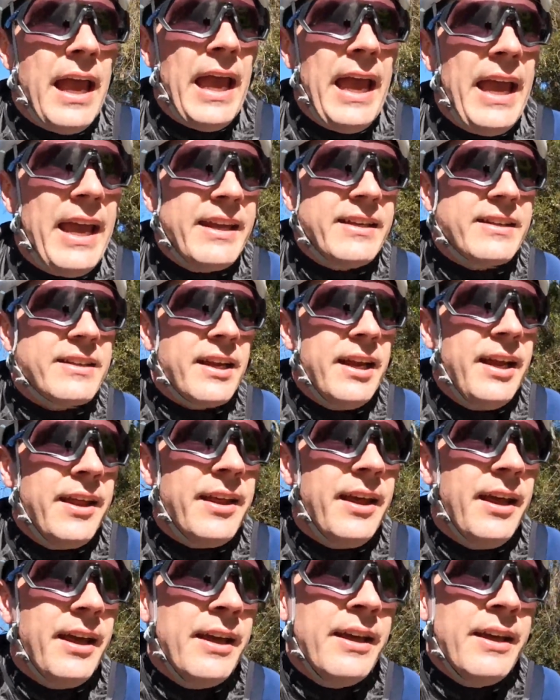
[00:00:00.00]
And
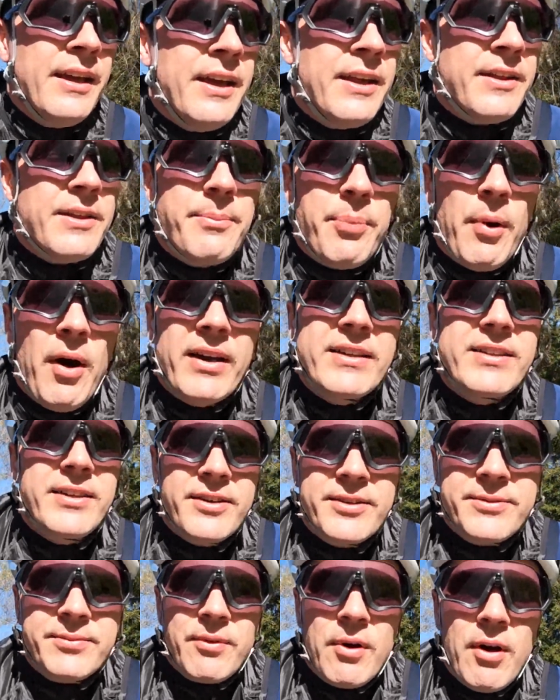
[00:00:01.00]
the bikes
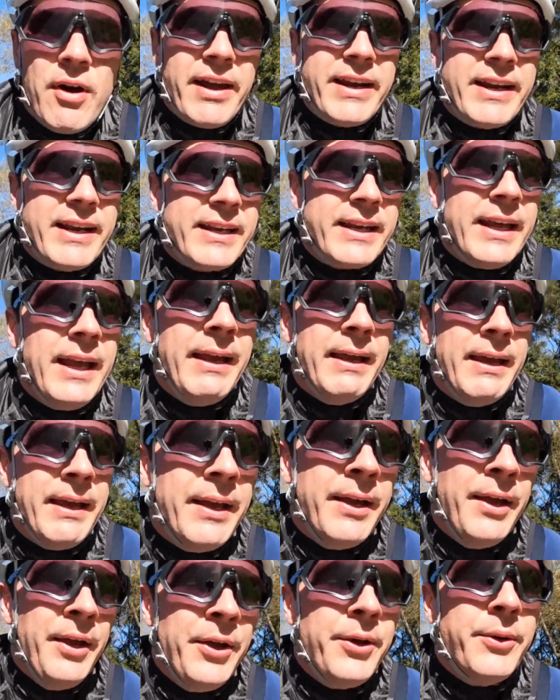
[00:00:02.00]
I was riding
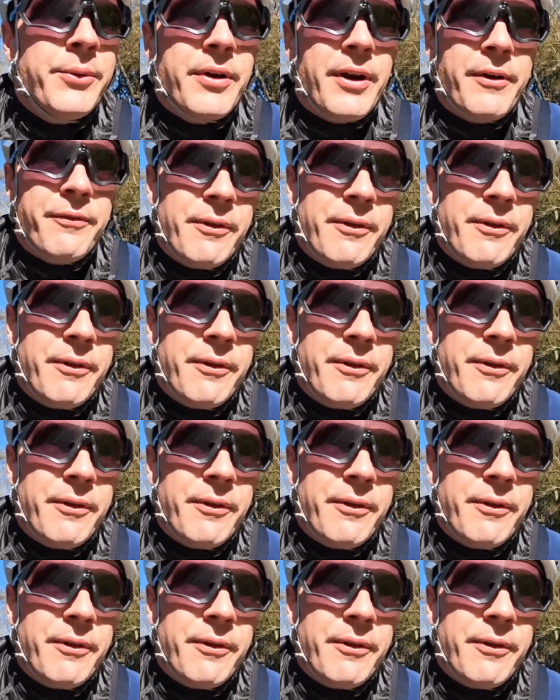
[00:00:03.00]
when I